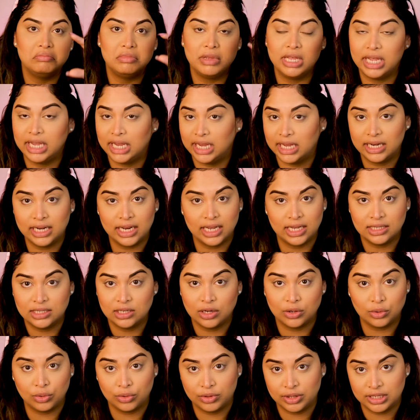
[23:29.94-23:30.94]
Ian had
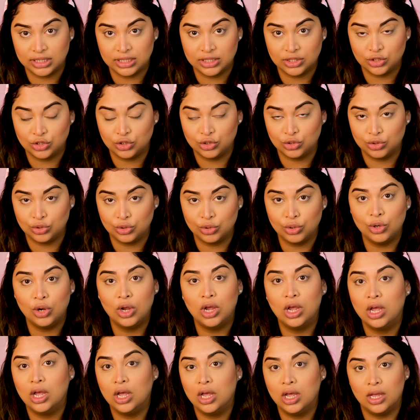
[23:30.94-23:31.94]
done all this to
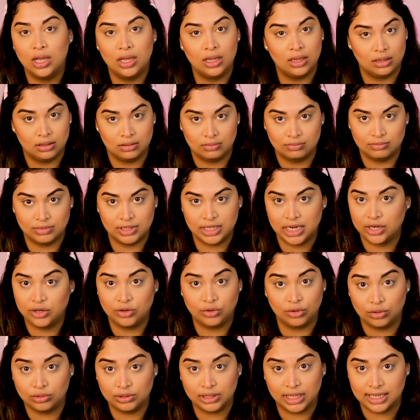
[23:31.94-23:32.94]

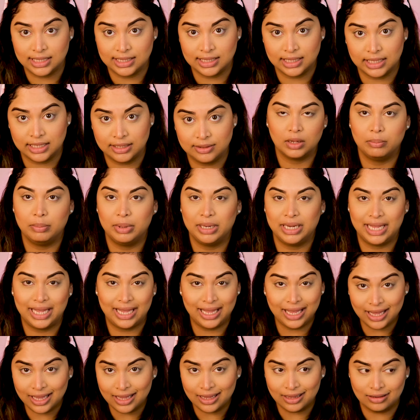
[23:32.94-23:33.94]
10-year-old Leslie. But
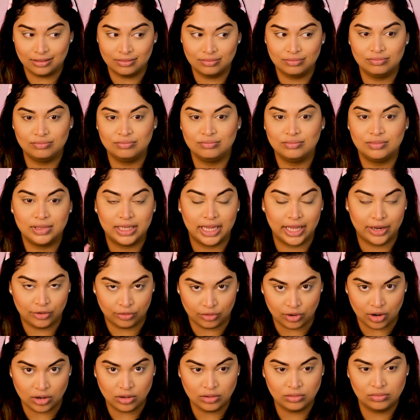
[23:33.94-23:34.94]
Ian, later
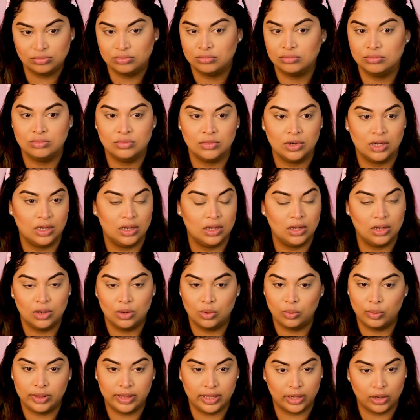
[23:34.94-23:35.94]
on,
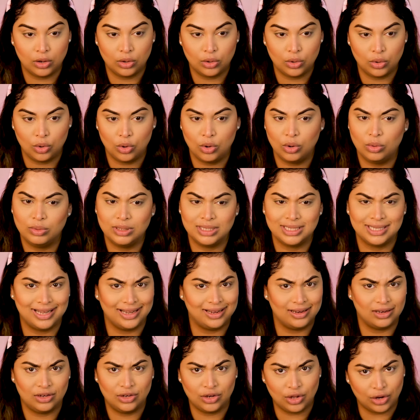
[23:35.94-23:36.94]
when they got caught, was
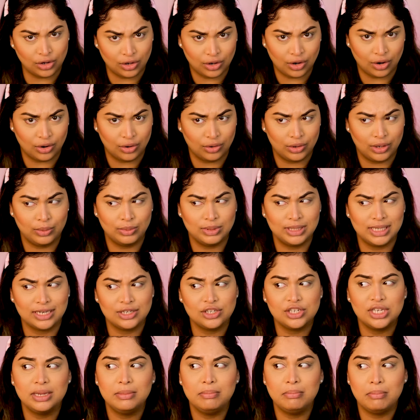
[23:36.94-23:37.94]
like, no, no, no, it was
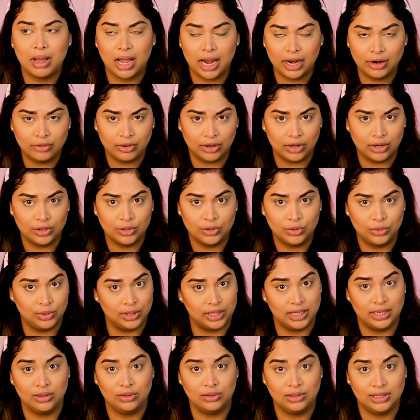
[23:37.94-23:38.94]
actually Myra who
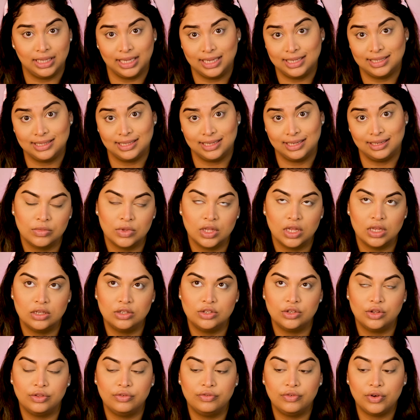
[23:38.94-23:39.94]
killed Leslie.
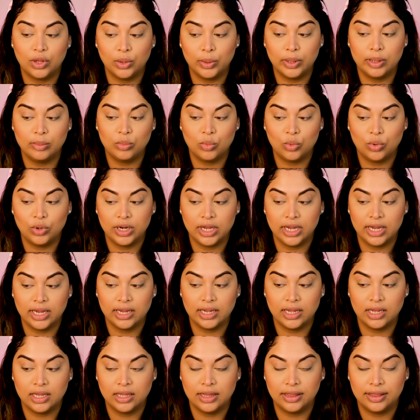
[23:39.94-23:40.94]
So the following
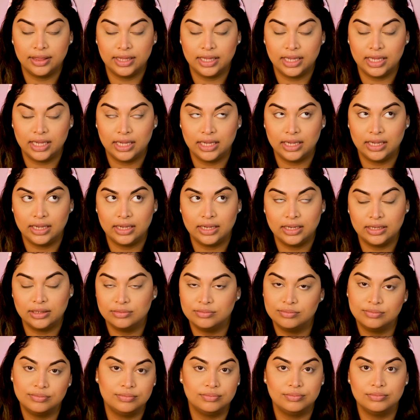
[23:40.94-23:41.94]
morning, the
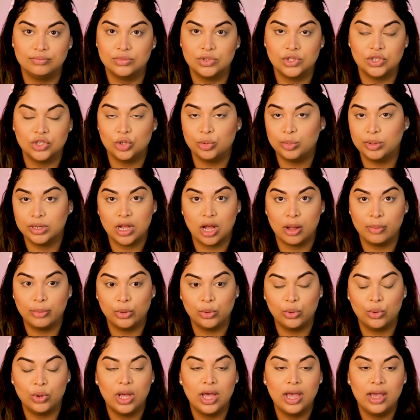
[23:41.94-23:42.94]
stupid
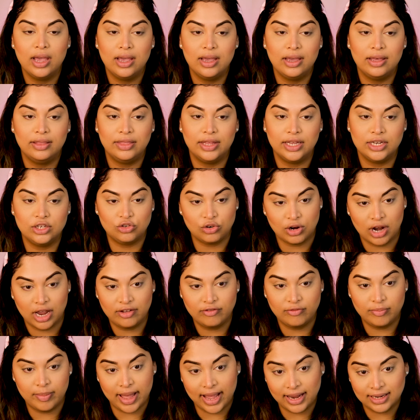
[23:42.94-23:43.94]
couple, they
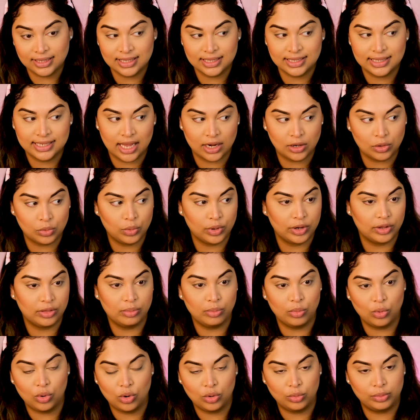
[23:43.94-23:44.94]
drive back to Saddleworth
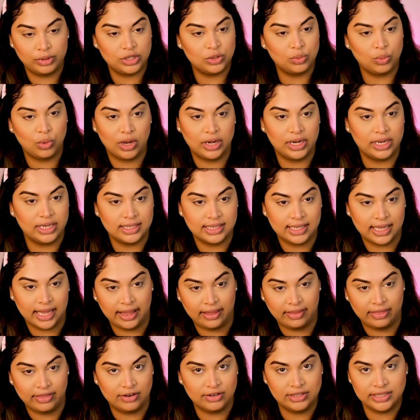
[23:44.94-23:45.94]
Moor, which what is
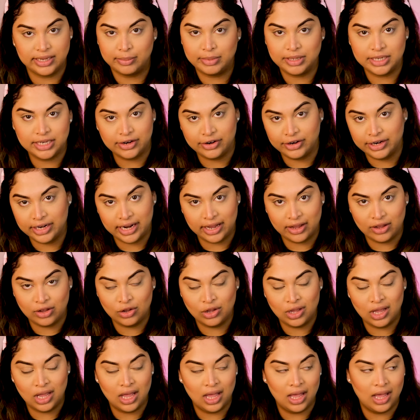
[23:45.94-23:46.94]
like their cemetery
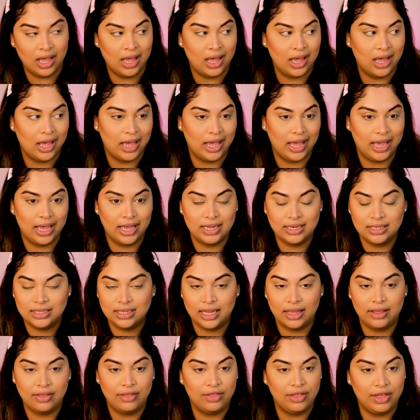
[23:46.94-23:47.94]
now,
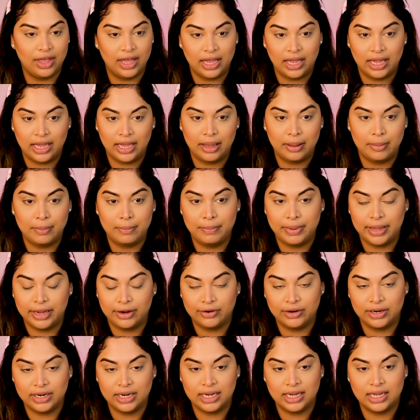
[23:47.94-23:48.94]
and they
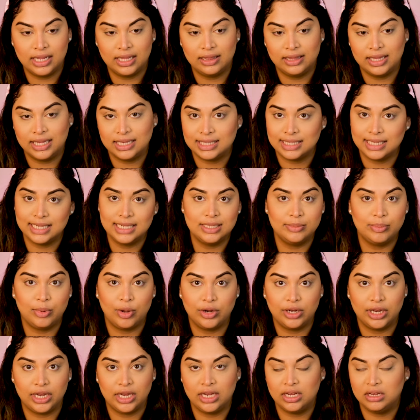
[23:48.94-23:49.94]
bury Leslie's
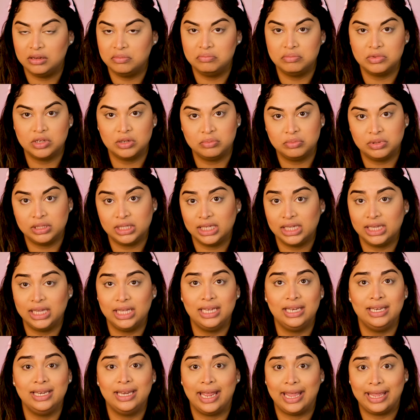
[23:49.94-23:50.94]
body completely
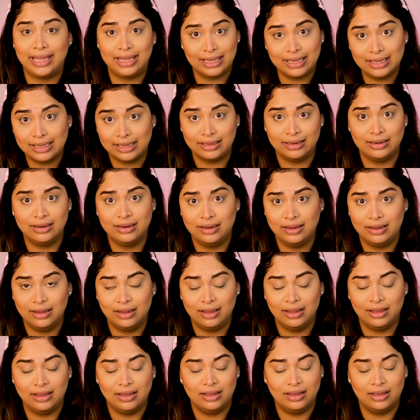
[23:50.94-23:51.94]
naked.
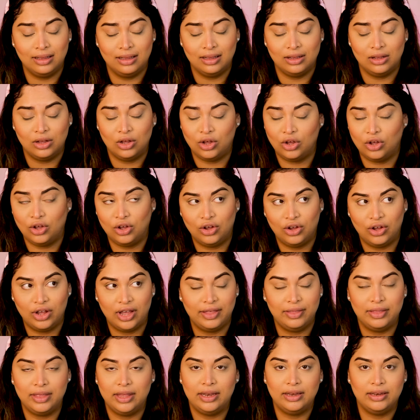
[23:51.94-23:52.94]

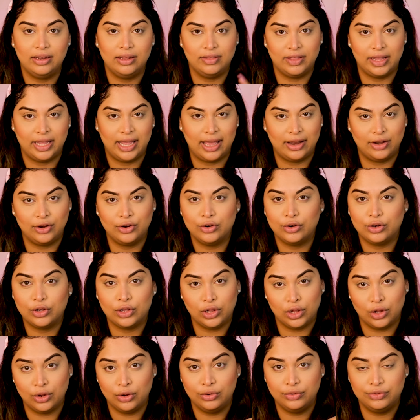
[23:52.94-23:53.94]
And then they had her
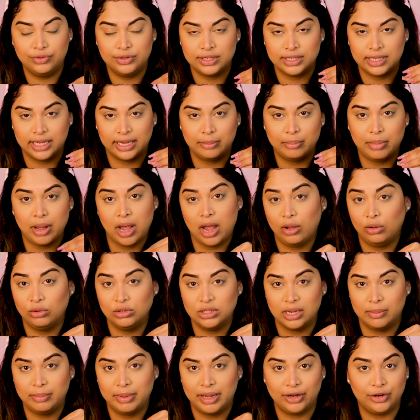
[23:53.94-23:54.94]
clothes like piled
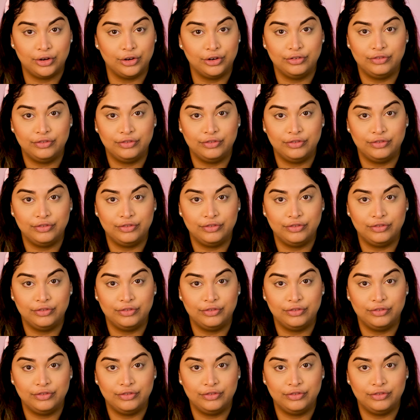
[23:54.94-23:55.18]
up at her